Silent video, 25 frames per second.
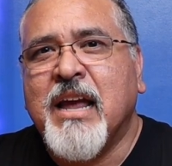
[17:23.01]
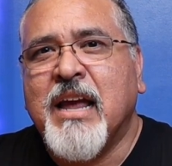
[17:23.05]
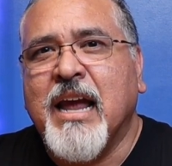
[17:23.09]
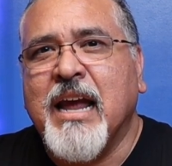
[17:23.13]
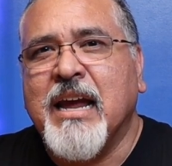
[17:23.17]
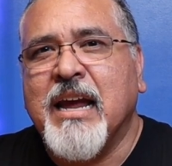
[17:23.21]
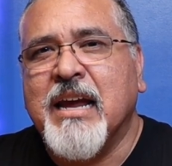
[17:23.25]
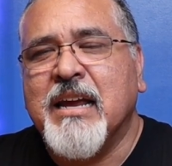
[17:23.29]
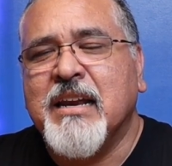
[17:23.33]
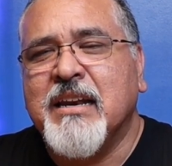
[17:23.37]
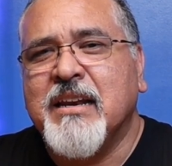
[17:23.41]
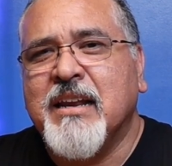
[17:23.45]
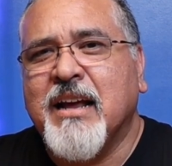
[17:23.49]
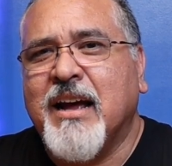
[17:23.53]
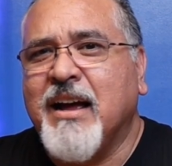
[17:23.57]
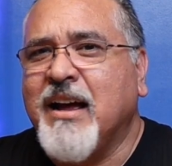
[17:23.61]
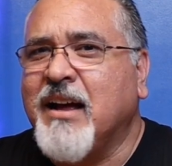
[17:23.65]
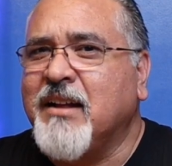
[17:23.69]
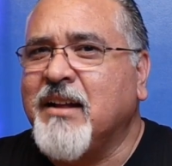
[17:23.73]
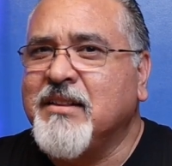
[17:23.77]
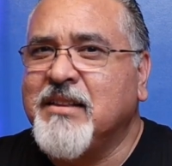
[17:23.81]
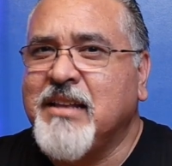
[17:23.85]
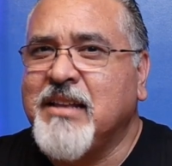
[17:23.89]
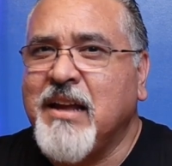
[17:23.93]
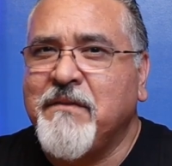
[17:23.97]
And
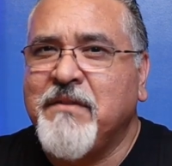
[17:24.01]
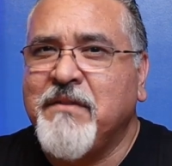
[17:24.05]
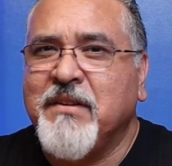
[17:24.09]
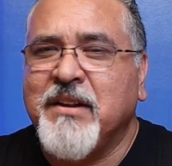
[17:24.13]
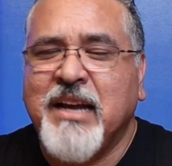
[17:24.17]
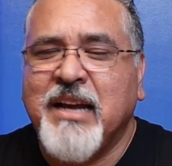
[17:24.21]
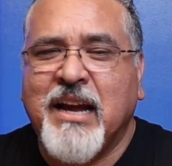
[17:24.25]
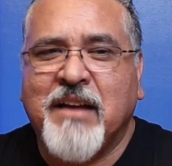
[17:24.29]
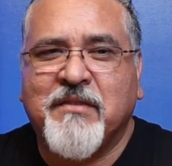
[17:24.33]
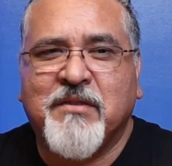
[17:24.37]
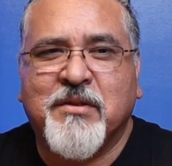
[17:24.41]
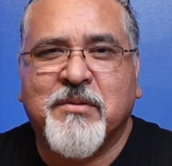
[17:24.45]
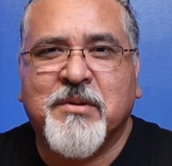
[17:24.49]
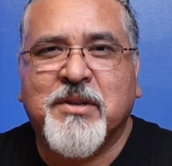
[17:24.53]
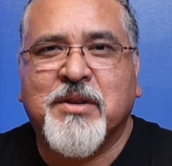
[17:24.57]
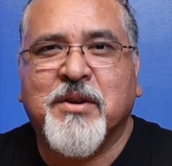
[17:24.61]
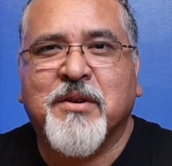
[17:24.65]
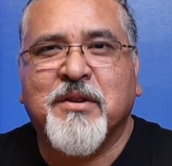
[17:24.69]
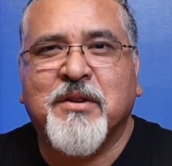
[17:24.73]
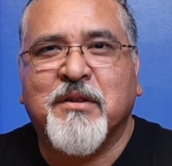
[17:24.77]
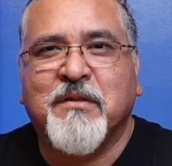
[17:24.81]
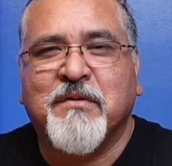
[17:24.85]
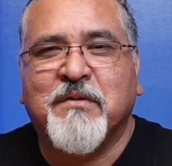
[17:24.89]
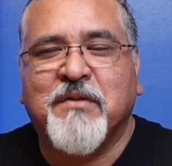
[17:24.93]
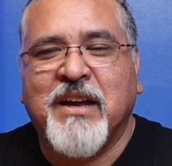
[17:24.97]
I'll definitely have to
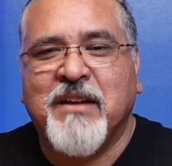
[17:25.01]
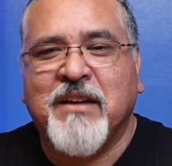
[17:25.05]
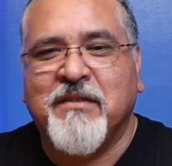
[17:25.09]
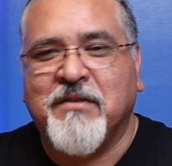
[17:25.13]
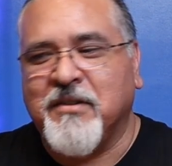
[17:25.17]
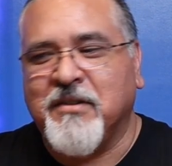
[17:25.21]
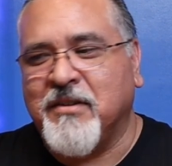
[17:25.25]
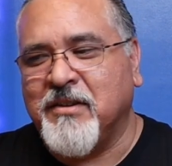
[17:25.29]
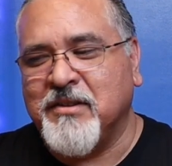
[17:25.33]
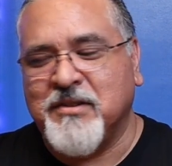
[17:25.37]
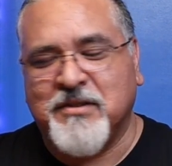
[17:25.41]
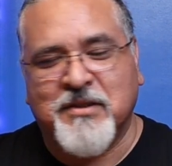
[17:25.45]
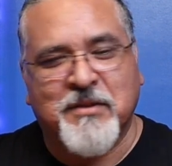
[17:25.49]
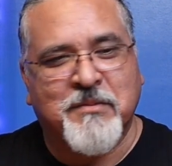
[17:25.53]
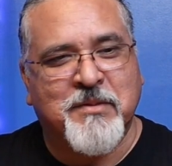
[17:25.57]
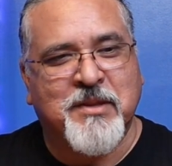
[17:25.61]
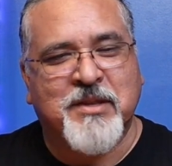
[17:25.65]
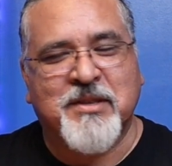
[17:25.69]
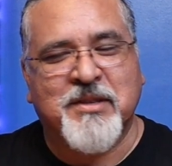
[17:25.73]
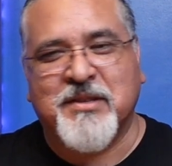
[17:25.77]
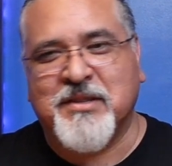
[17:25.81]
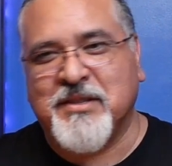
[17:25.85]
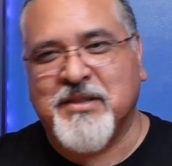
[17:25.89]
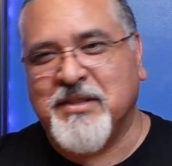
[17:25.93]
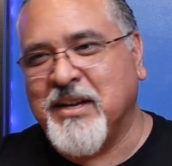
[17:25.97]
return the favor on some of
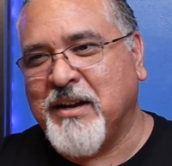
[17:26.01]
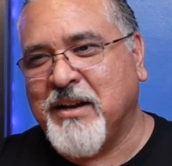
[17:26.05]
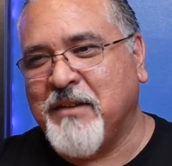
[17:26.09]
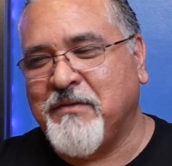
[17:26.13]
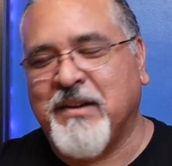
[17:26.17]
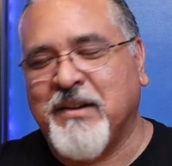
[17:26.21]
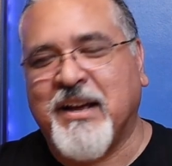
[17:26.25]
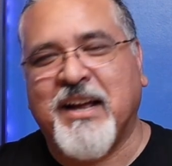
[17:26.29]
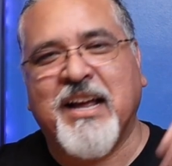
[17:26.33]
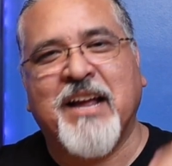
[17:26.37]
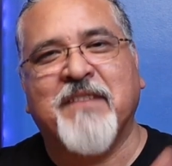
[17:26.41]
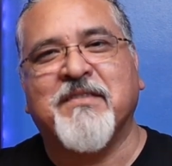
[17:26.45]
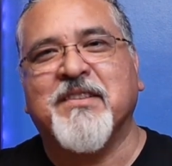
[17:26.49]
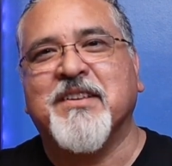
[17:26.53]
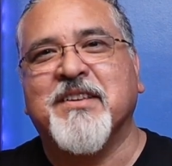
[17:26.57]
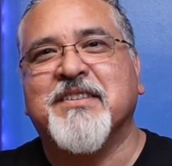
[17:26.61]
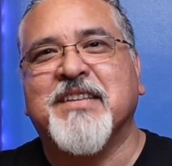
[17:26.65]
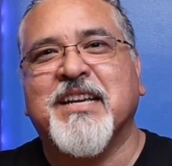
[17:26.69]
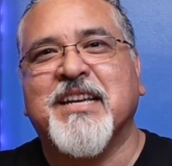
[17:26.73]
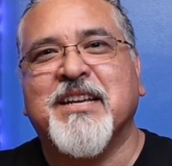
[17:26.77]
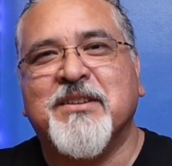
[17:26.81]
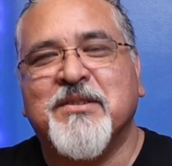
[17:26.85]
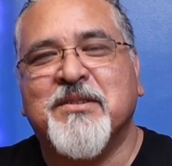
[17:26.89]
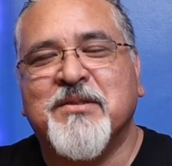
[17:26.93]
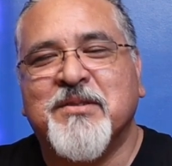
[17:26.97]
this stuff. I'll have to
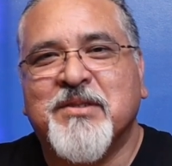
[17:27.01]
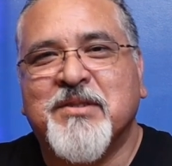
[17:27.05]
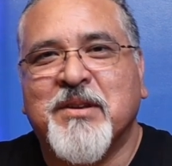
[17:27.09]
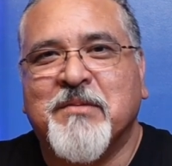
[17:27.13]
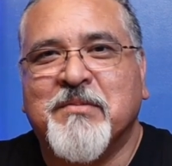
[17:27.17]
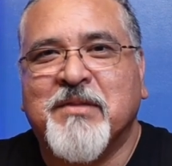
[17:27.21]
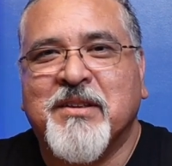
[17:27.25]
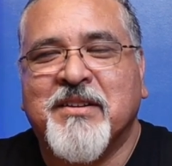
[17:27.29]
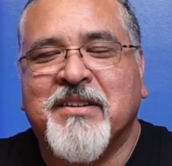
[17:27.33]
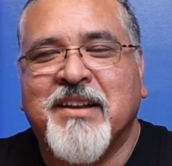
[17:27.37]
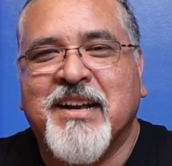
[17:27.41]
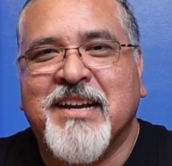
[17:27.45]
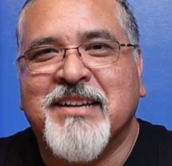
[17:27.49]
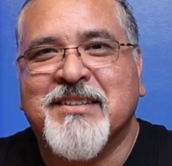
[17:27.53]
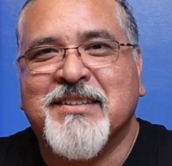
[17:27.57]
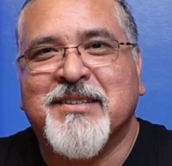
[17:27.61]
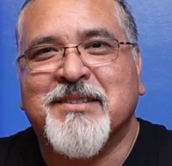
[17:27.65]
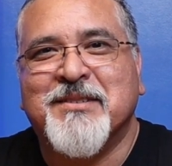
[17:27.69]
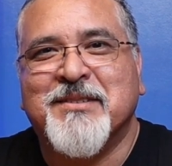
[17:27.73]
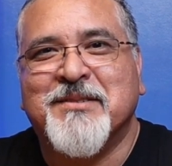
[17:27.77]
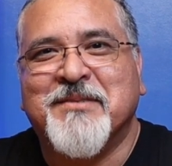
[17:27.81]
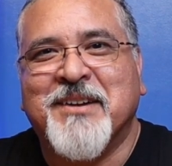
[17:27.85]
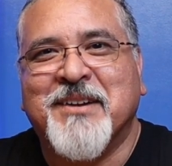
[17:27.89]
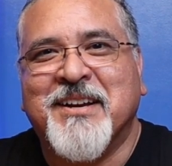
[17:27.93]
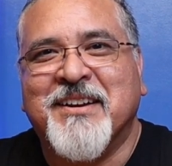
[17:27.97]
send you something nice
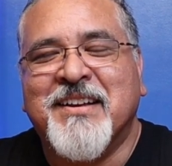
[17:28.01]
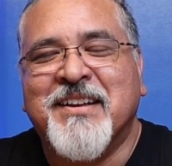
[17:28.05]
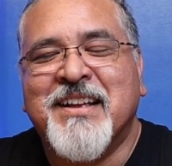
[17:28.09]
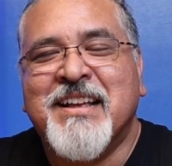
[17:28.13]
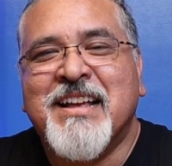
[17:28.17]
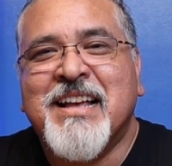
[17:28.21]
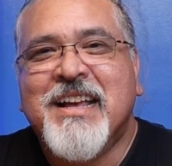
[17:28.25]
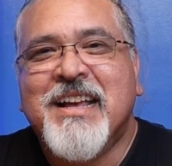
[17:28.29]
as well.